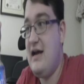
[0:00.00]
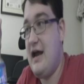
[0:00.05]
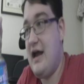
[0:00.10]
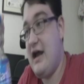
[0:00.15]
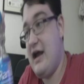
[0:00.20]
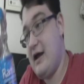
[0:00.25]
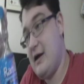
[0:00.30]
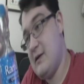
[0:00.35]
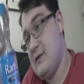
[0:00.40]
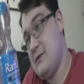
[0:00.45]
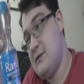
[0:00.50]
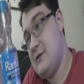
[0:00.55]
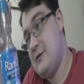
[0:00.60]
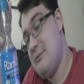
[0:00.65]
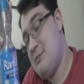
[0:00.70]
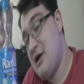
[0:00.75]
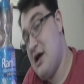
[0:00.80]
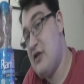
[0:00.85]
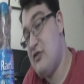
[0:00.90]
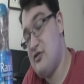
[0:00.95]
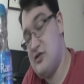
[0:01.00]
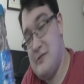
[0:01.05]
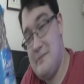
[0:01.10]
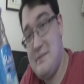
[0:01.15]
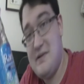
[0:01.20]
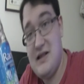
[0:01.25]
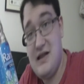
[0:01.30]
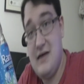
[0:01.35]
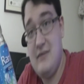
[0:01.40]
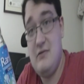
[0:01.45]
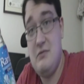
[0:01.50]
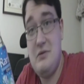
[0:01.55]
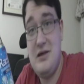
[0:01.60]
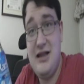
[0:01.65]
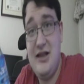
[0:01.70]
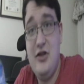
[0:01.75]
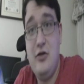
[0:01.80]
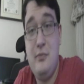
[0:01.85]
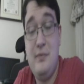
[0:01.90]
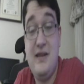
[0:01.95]
and the bottles typically have to be a
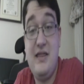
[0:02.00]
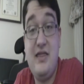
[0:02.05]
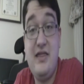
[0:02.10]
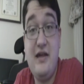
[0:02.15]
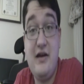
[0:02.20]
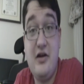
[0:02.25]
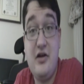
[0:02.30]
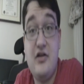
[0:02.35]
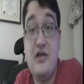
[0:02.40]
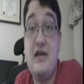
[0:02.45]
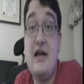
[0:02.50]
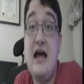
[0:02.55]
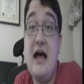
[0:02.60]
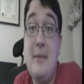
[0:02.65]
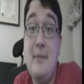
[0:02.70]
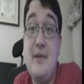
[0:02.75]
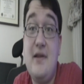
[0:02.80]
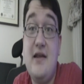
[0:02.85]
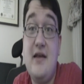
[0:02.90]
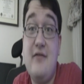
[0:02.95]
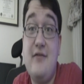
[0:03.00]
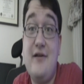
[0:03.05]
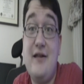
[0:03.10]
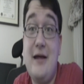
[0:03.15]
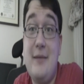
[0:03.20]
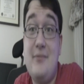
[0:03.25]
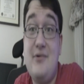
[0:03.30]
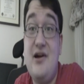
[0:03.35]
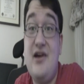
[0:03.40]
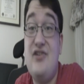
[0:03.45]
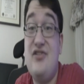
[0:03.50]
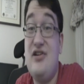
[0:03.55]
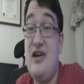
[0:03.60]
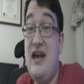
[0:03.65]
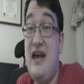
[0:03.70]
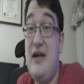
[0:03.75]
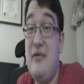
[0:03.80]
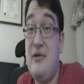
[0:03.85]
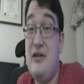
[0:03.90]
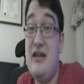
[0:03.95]
little bit thicker to compensate for that pressure. You
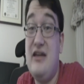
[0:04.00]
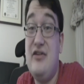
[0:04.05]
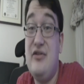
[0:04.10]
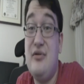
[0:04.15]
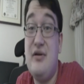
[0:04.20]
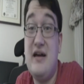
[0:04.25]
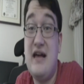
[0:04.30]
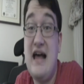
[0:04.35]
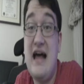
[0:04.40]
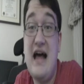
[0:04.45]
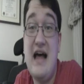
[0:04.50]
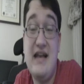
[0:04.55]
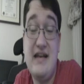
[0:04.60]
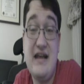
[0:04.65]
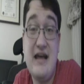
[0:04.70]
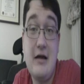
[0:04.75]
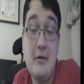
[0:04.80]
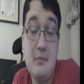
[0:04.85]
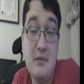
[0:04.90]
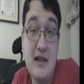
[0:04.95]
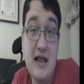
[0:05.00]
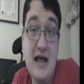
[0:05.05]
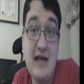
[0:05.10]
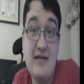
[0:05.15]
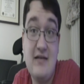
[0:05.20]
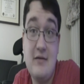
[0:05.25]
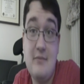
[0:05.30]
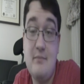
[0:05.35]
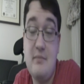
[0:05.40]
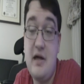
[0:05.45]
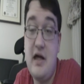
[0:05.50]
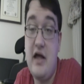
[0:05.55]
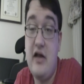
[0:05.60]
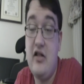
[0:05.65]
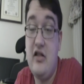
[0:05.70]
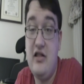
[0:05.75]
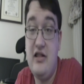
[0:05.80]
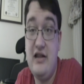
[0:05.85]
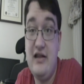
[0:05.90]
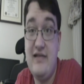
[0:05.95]
can't really do a codd neck plastic
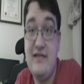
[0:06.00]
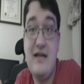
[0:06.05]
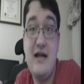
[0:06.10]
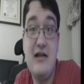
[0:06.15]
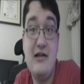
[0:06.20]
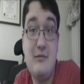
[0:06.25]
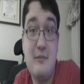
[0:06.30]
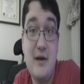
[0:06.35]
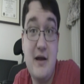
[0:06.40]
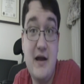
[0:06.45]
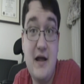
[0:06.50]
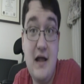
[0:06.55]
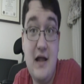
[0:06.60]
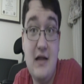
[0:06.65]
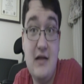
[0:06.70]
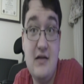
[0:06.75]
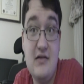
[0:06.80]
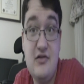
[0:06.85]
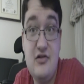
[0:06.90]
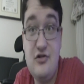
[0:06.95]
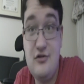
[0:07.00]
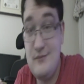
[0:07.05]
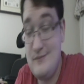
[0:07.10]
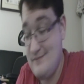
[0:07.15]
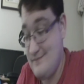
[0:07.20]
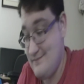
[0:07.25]
bottle, at least not to my knowledge.